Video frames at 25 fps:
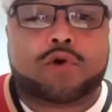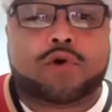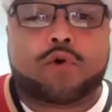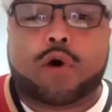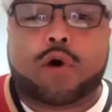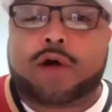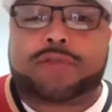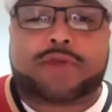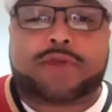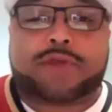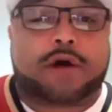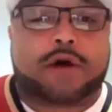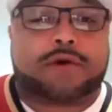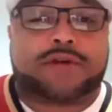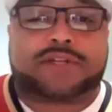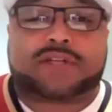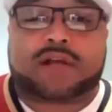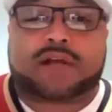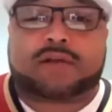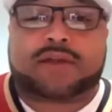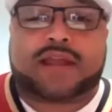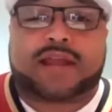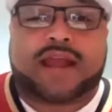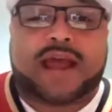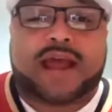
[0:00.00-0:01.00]
who, although
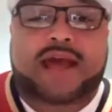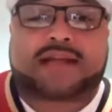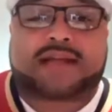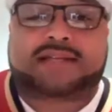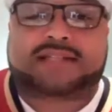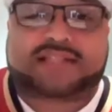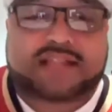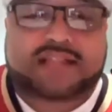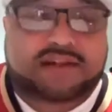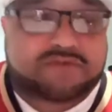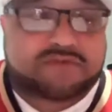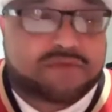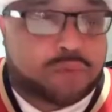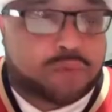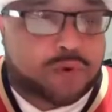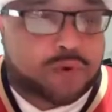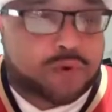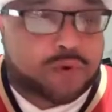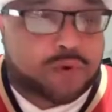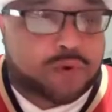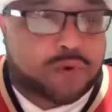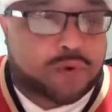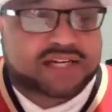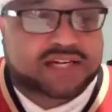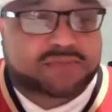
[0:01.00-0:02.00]
he's only had
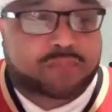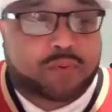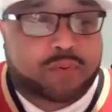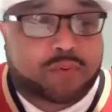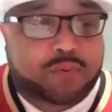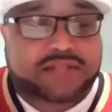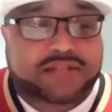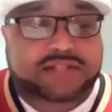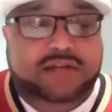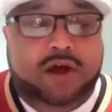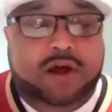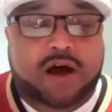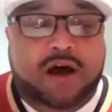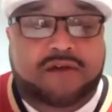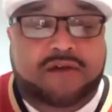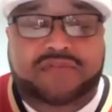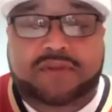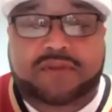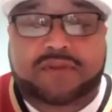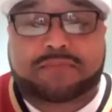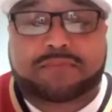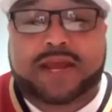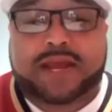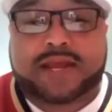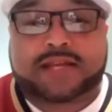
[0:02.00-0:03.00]
7.6 points
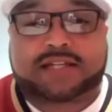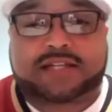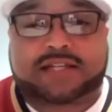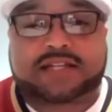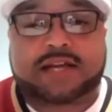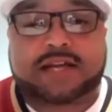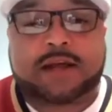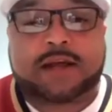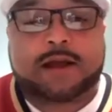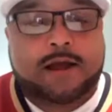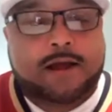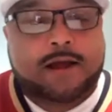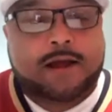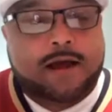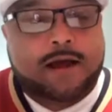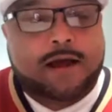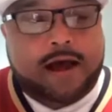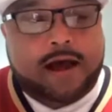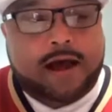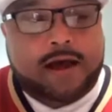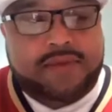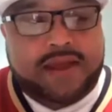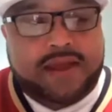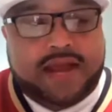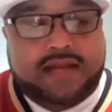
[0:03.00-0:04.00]
off the bench,
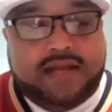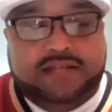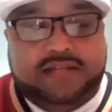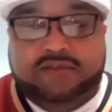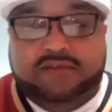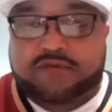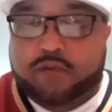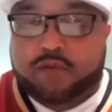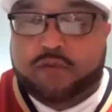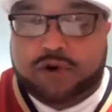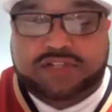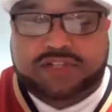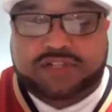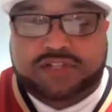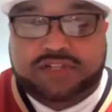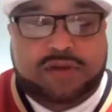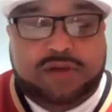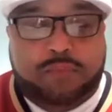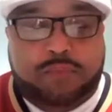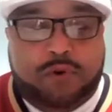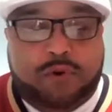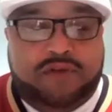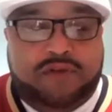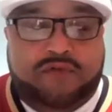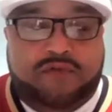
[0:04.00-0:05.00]
he has a
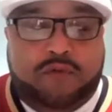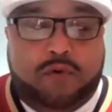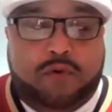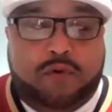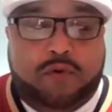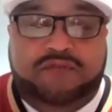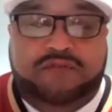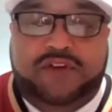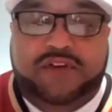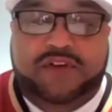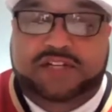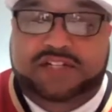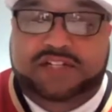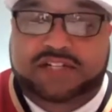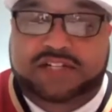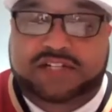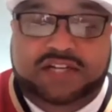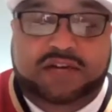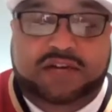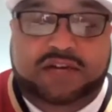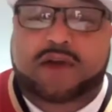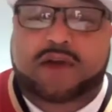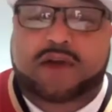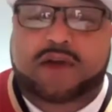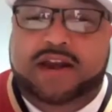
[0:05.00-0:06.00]
14.4
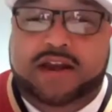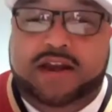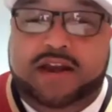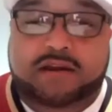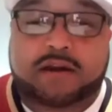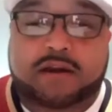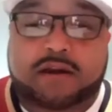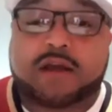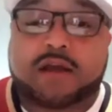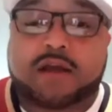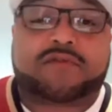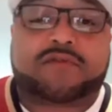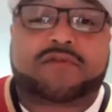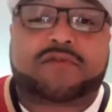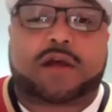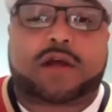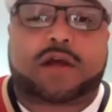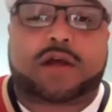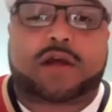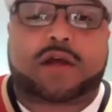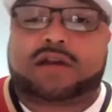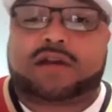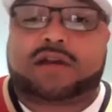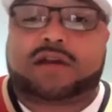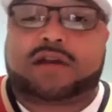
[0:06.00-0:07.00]
efficiency rating for
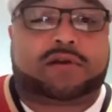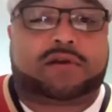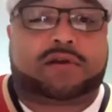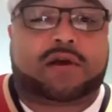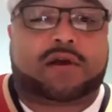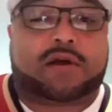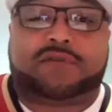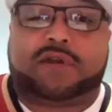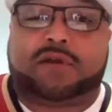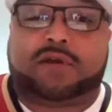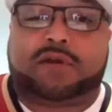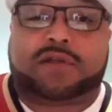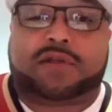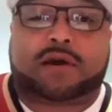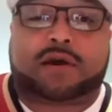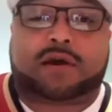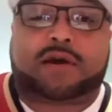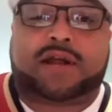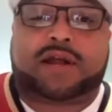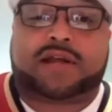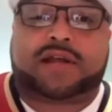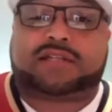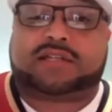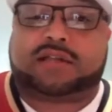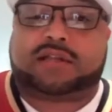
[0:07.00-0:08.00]
those of you that are
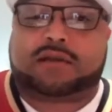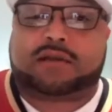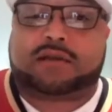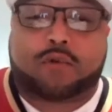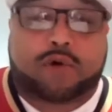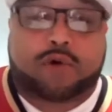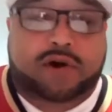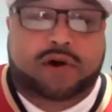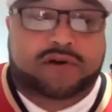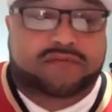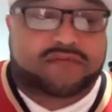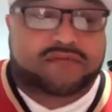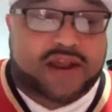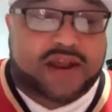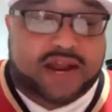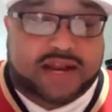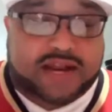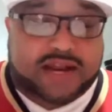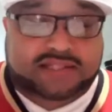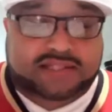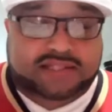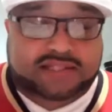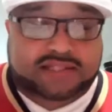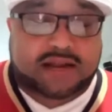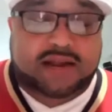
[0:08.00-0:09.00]
into the more
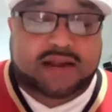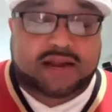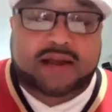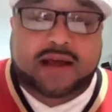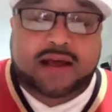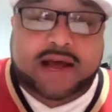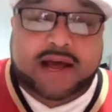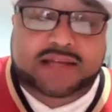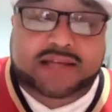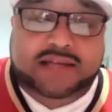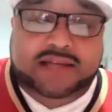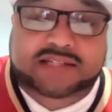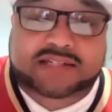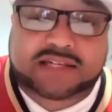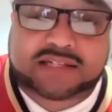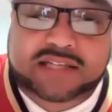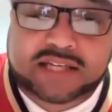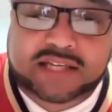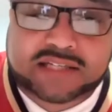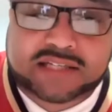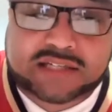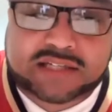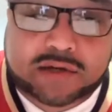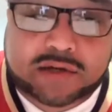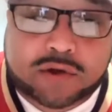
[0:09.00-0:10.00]
advanced
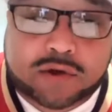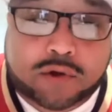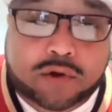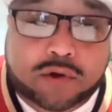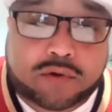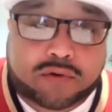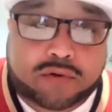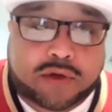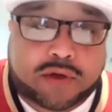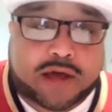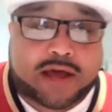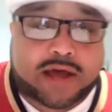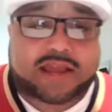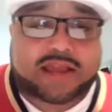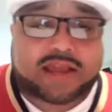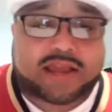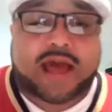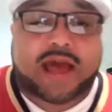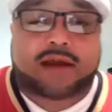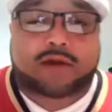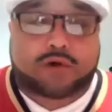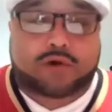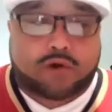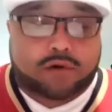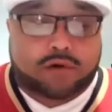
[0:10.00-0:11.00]
statistical
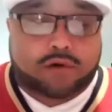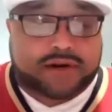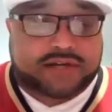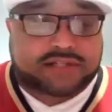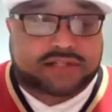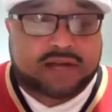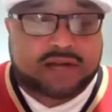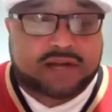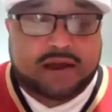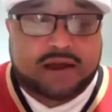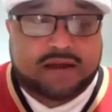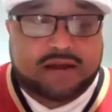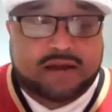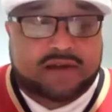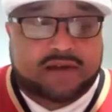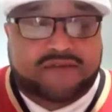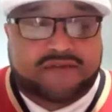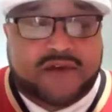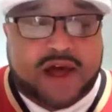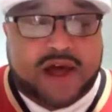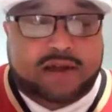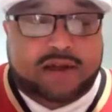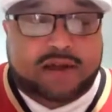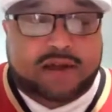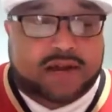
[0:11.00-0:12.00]
categories in
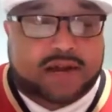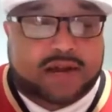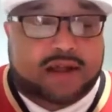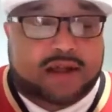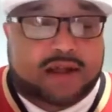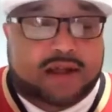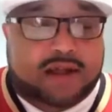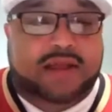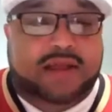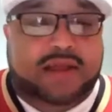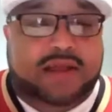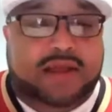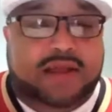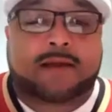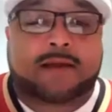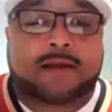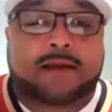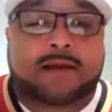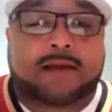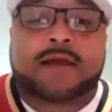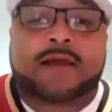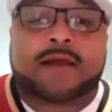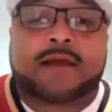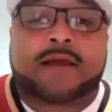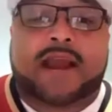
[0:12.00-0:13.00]
following the NBA.
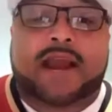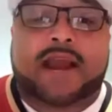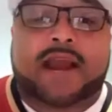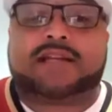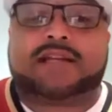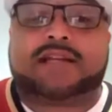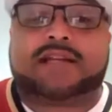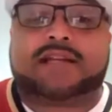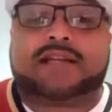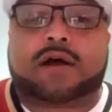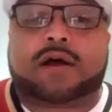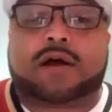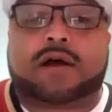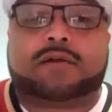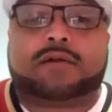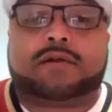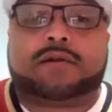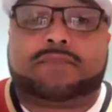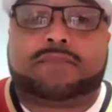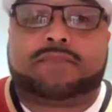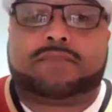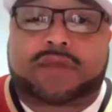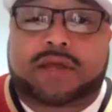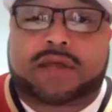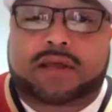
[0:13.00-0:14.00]
And he's on
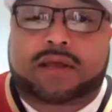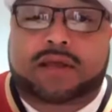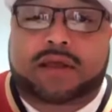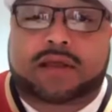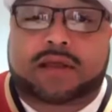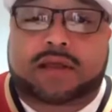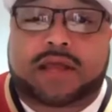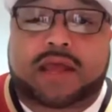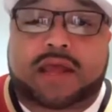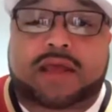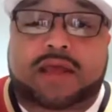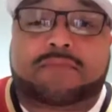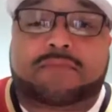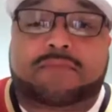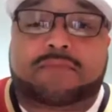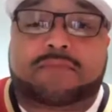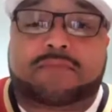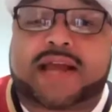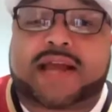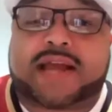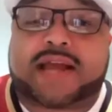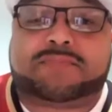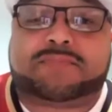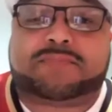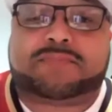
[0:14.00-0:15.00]
the
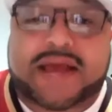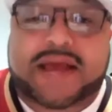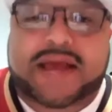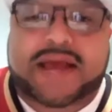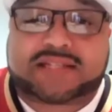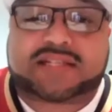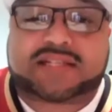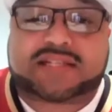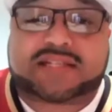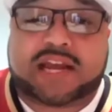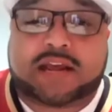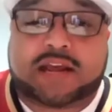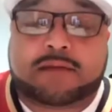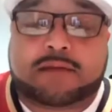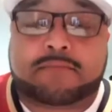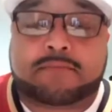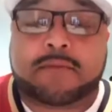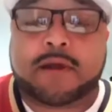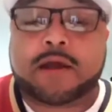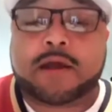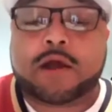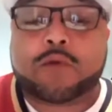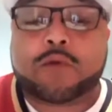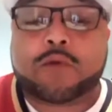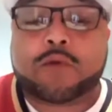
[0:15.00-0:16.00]
NBA's best team
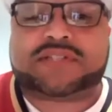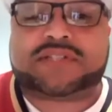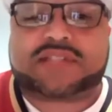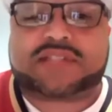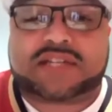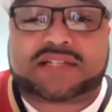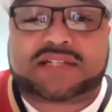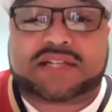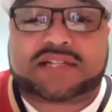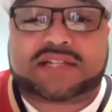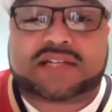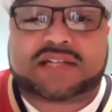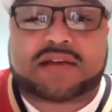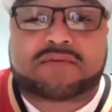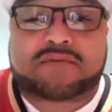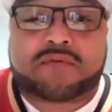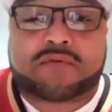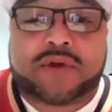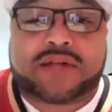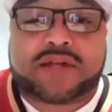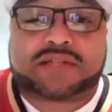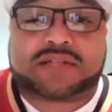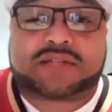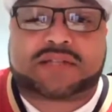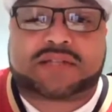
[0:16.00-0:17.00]
with 67
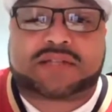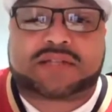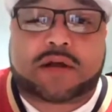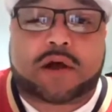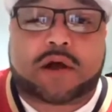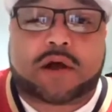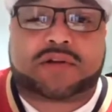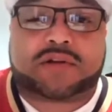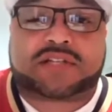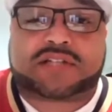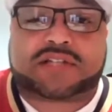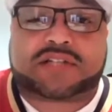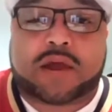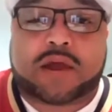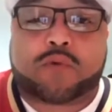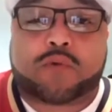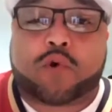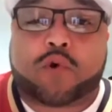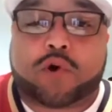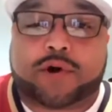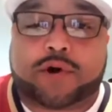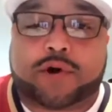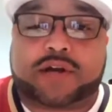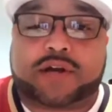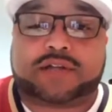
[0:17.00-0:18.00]
wins in the Golden State
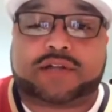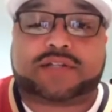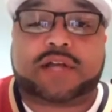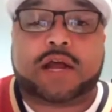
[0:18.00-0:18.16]
Warriors.